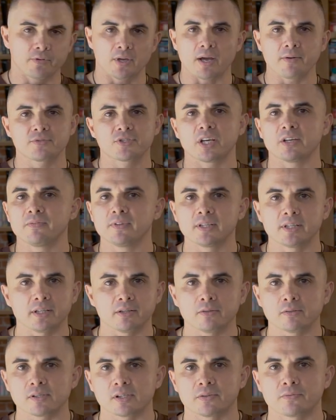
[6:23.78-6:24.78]
you have JV
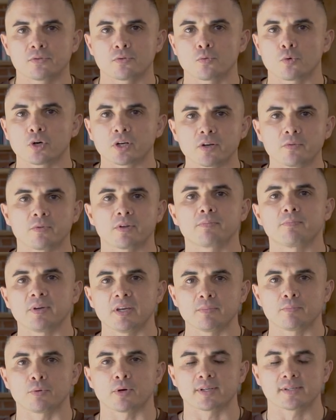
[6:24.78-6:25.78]
deals, if you're working with
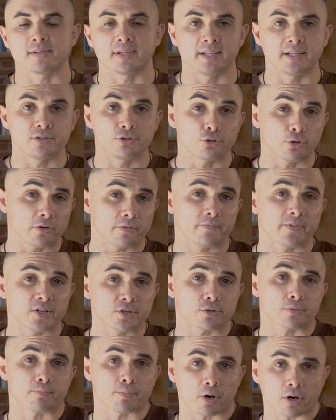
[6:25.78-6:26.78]
people in joint
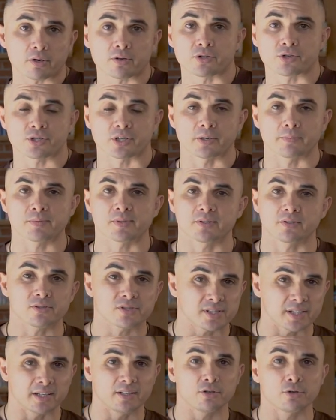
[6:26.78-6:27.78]
venture partnerships and they're
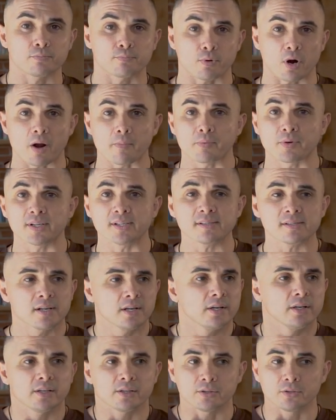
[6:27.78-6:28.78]
sending you properties,
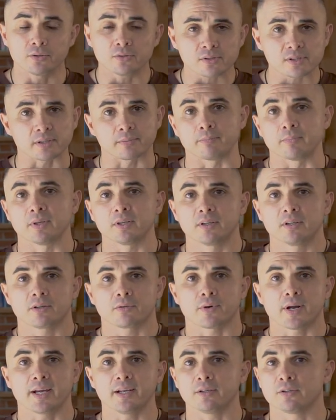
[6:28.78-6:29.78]
use them,
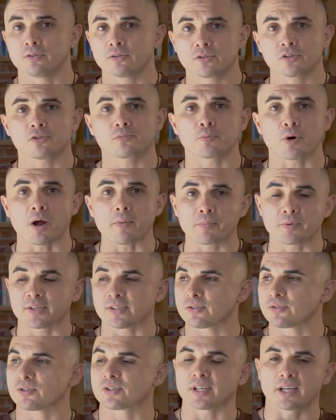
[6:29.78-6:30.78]
right? Use those
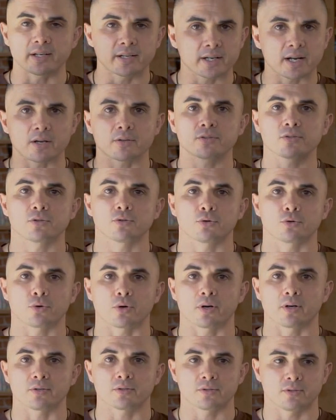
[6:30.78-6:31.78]
properties to send it out to
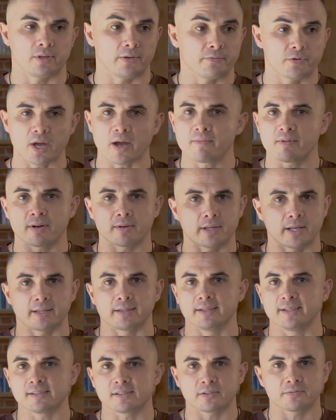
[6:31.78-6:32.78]
if you have a
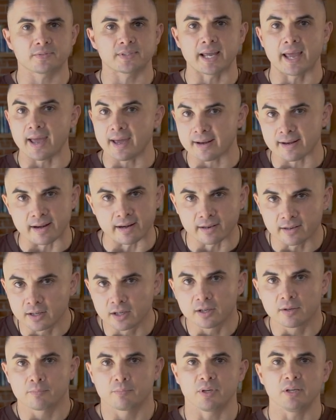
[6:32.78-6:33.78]
list of 10
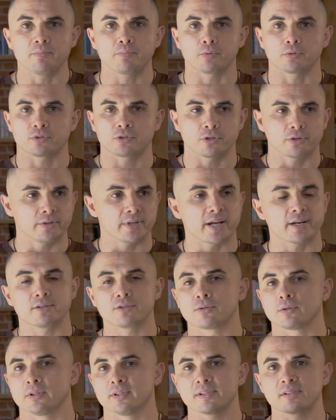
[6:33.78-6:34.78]
people, turn that
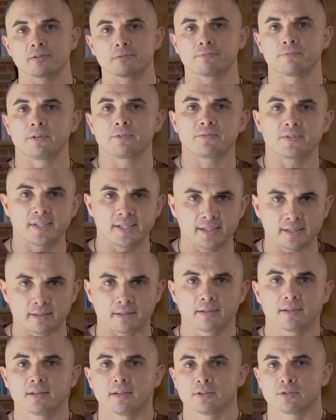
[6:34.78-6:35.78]
into a list of
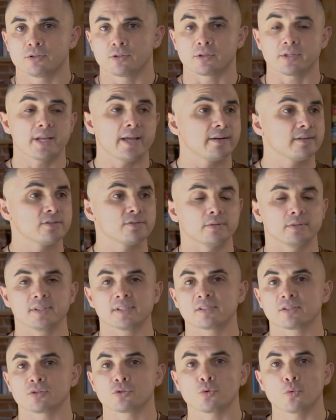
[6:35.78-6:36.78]
15, turn that into a
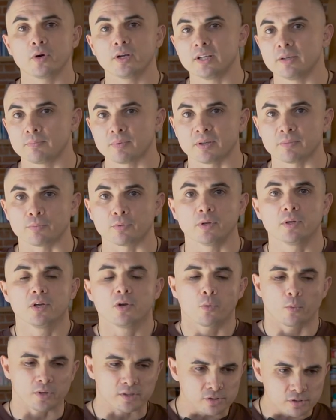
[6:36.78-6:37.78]
list of 20 people.
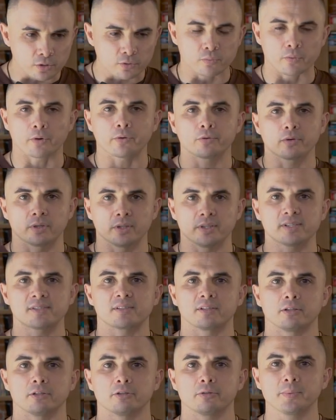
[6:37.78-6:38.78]
Once you grow your
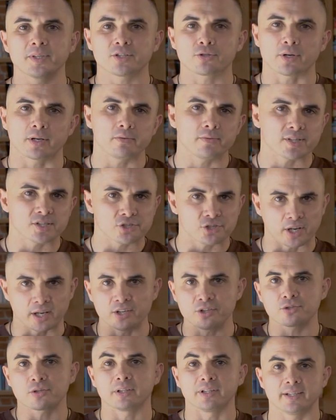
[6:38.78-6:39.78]
list a little bit, try to
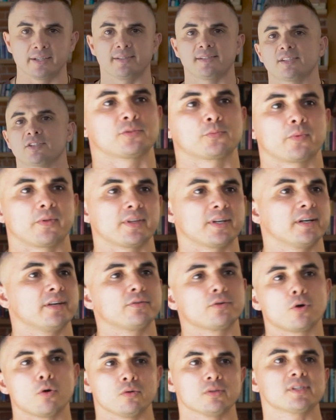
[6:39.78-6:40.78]
exchange lists with
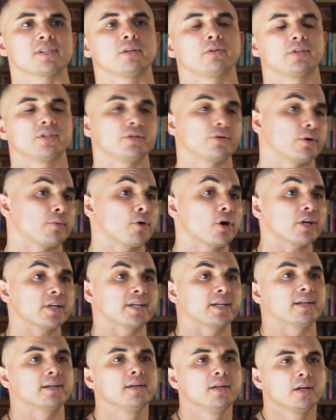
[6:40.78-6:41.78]
another wholesaler in your
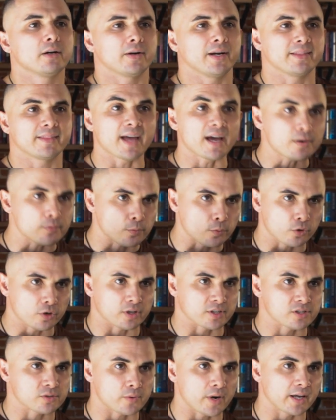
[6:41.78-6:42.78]
market, right? That
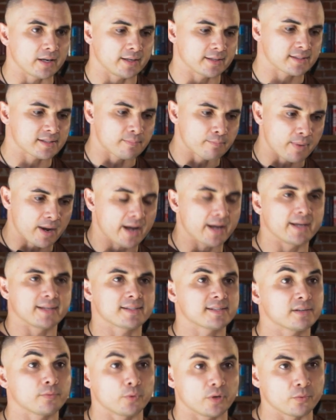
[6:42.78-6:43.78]
works, right? It's
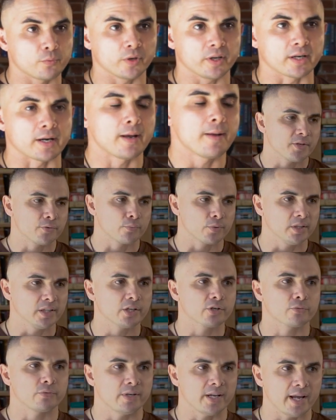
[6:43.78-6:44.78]
a win-win. It really
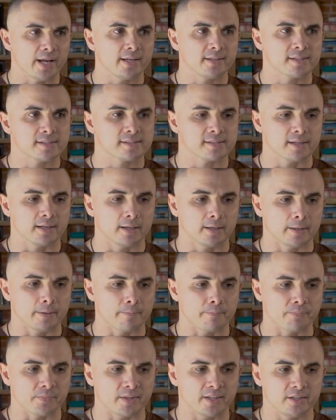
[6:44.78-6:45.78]
creates,
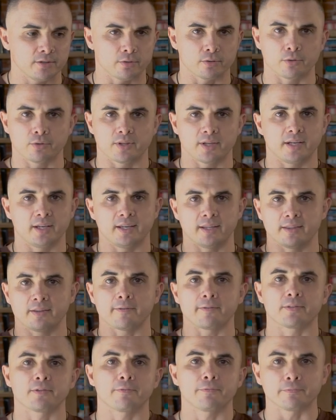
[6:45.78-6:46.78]

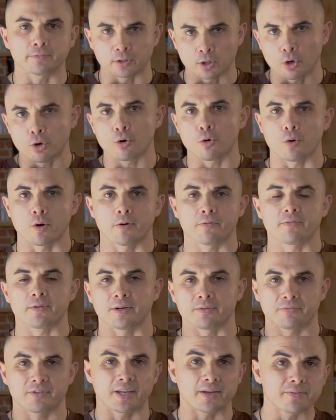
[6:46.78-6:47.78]
the flow
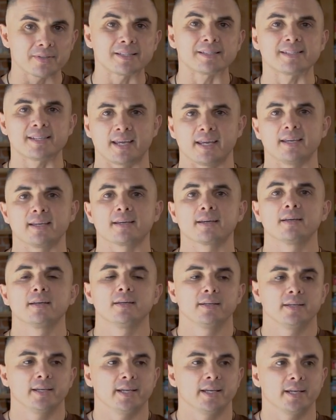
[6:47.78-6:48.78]
of give and take
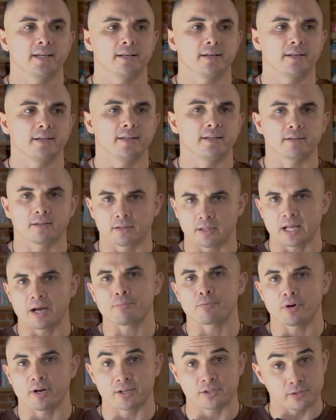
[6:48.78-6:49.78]
in
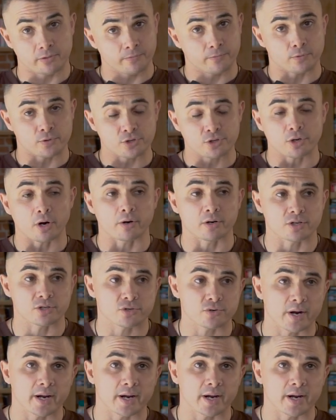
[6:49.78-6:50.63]
collaboration for starters,